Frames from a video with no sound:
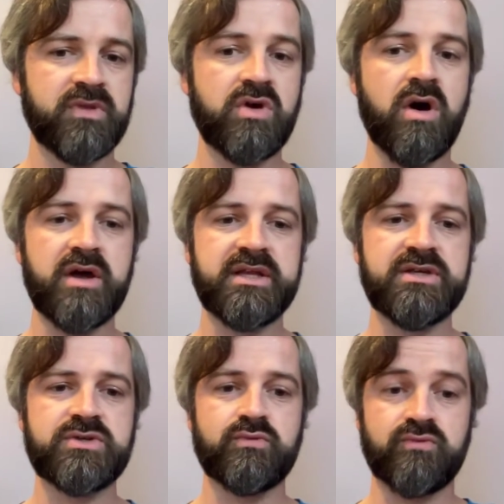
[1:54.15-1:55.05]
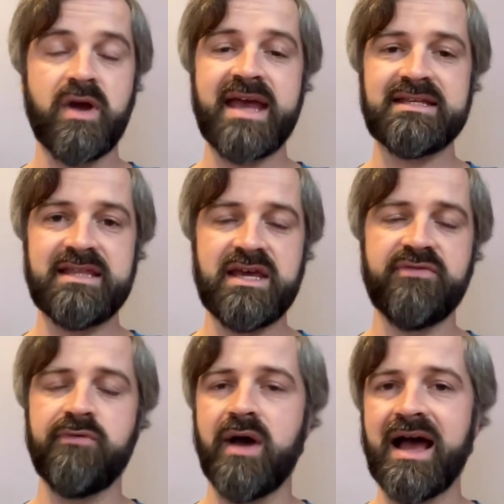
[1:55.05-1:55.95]
God is right there
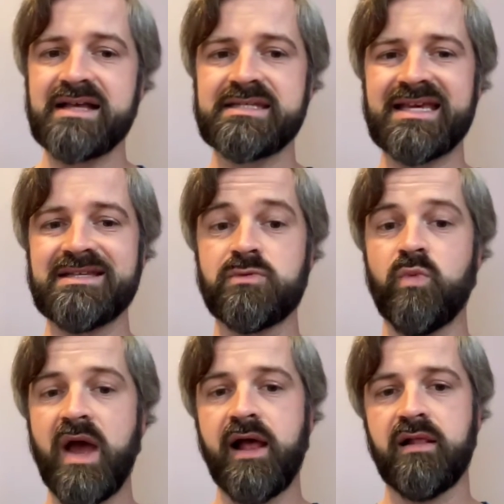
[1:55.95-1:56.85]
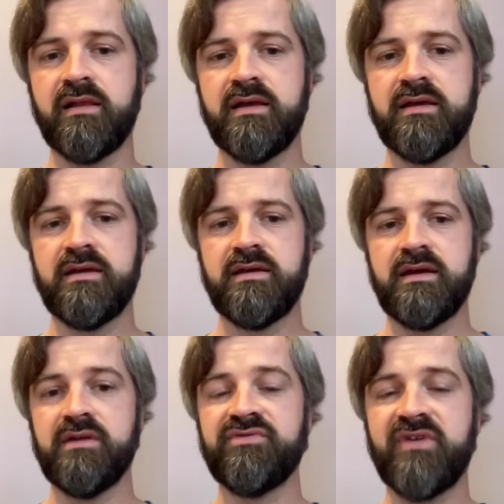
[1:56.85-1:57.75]
for us as well.
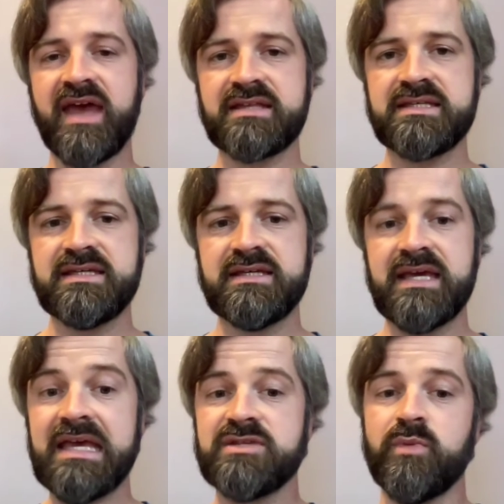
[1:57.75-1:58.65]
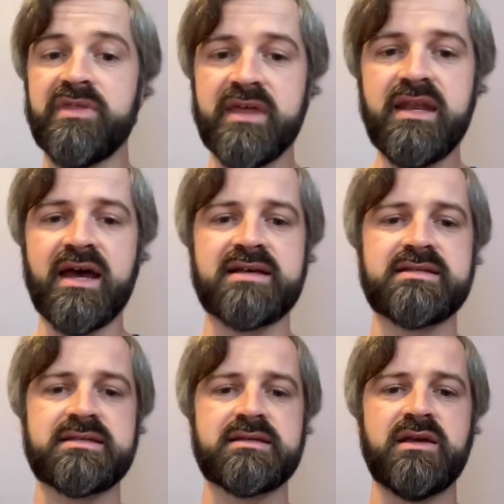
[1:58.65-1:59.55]
In fact, He's within
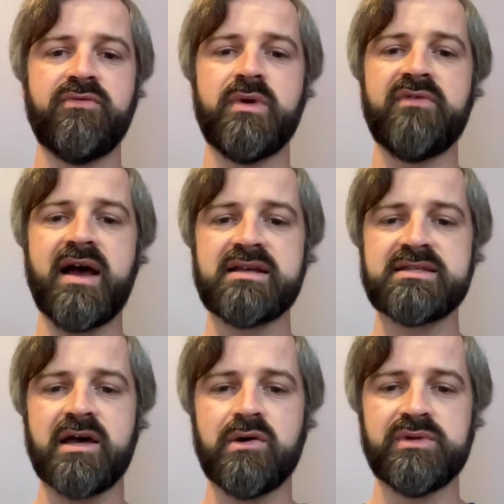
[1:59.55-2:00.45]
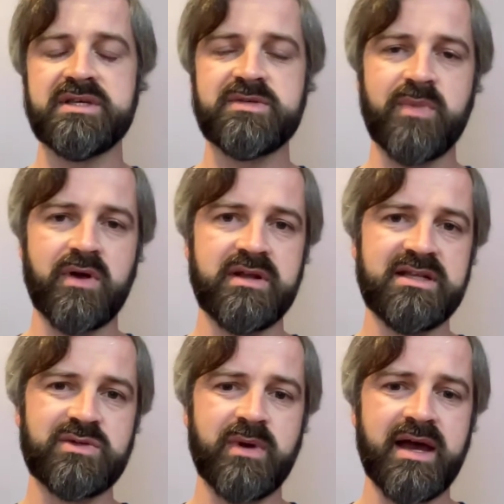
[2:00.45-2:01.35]
us if we've asked the Holy Spirit
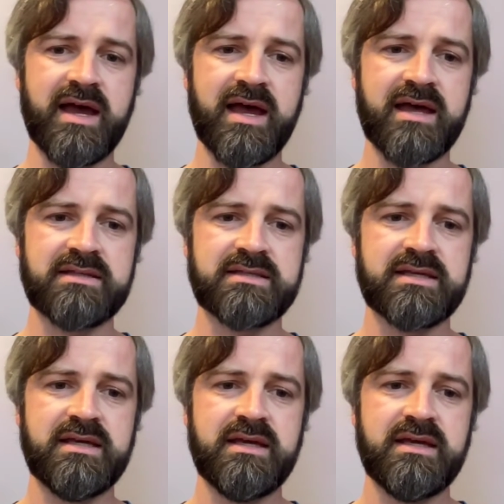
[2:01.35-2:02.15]
into our hearts.